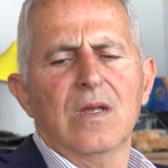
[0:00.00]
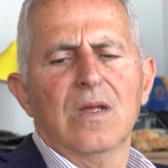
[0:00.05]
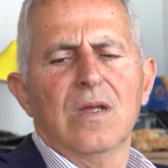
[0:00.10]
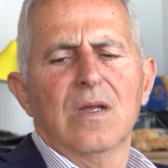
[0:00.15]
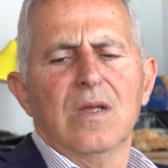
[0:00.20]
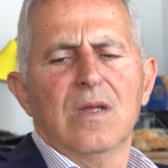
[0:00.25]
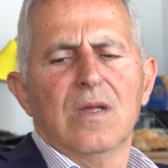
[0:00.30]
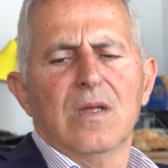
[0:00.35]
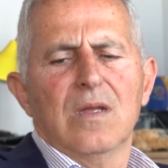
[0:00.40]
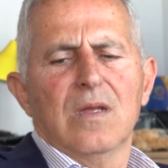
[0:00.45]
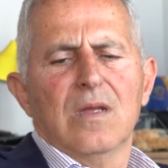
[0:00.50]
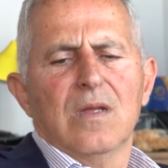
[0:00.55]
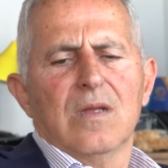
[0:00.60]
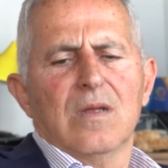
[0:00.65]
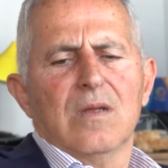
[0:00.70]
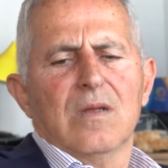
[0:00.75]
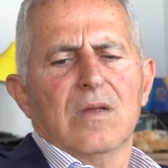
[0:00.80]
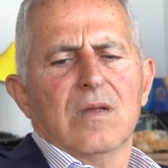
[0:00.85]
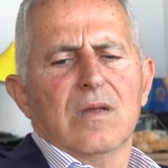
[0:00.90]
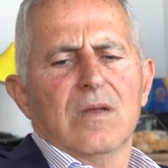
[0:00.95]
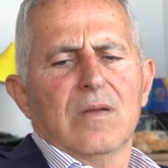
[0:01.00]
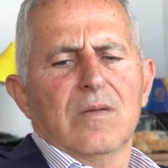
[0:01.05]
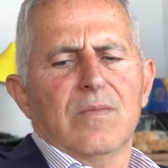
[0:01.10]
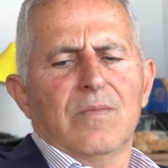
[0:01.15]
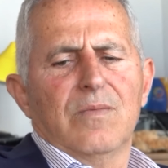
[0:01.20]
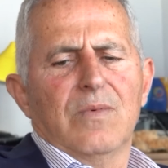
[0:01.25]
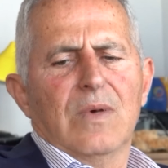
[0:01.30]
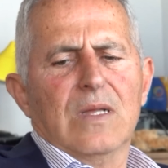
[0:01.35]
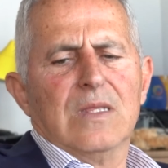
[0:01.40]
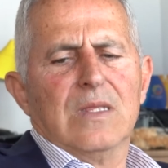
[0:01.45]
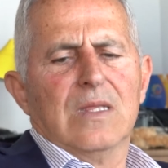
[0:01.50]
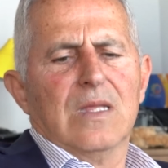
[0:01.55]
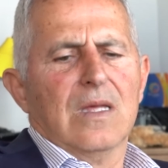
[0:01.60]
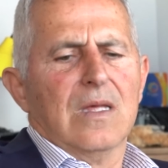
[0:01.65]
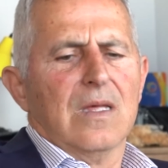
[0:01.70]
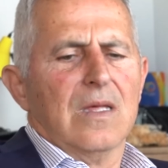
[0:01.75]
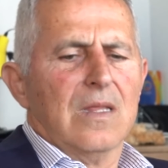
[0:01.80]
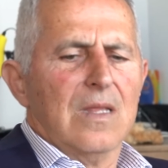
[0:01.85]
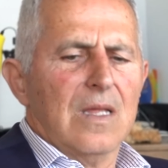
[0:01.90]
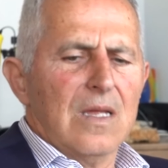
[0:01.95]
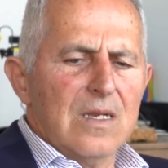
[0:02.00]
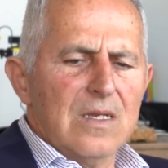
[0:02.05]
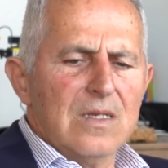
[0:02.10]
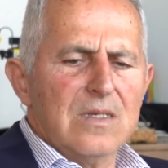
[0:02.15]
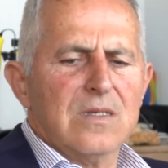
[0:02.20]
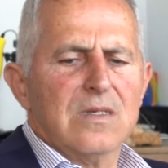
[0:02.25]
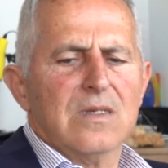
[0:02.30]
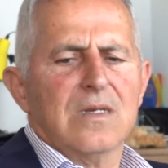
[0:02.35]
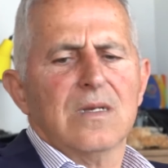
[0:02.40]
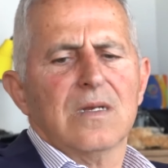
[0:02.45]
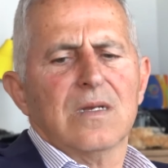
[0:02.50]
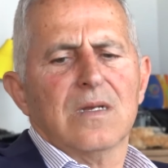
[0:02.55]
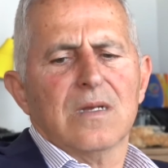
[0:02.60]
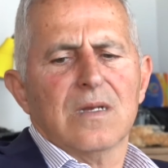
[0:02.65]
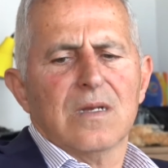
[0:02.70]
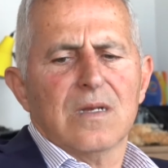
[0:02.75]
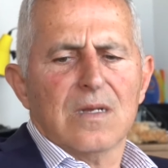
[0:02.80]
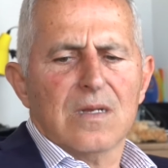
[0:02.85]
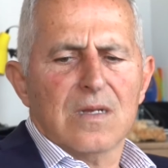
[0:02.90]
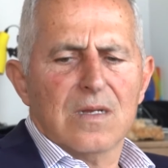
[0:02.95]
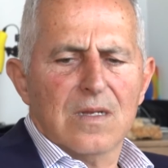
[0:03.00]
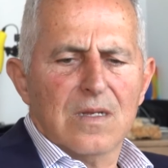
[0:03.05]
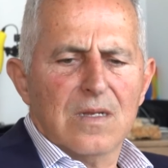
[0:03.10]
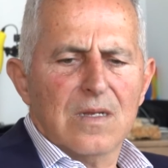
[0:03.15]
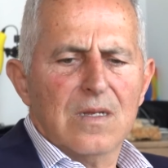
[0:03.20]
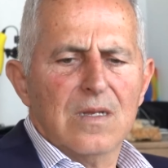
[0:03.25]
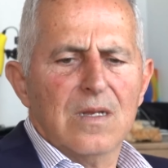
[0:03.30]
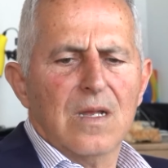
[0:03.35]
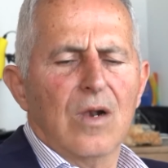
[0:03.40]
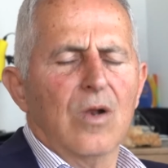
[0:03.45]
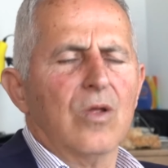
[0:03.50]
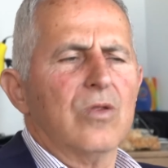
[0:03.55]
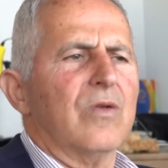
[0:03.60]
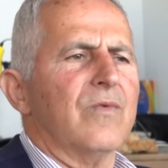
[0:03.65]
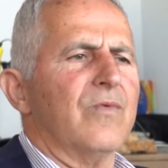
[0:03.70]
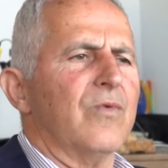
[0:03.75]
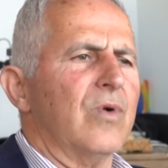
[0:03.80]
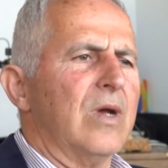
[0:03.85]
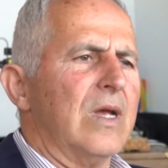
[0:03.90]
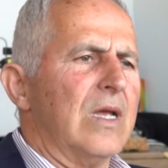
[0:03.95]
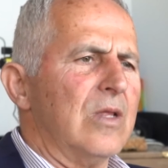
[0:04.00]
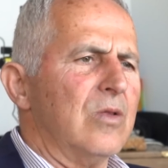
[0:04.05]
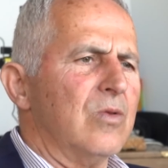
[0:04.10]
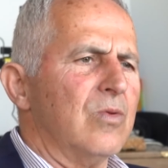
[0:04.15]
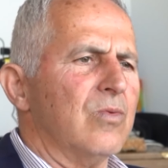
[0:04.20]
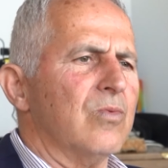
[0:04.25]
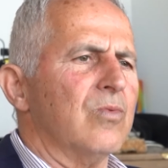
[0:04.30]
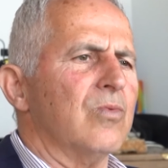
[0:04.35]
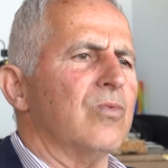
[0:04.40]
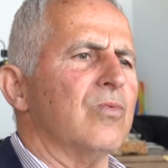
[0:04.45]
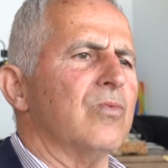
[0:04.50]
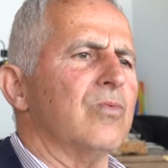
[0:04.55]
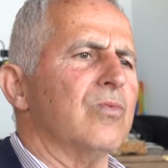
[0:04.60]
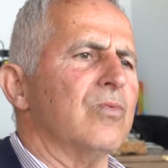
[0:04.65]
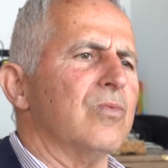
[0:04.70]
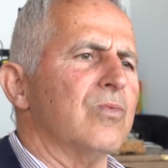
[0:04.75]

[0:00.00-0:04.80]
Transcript: Uh, but uh, there is uh, a lot of way to, to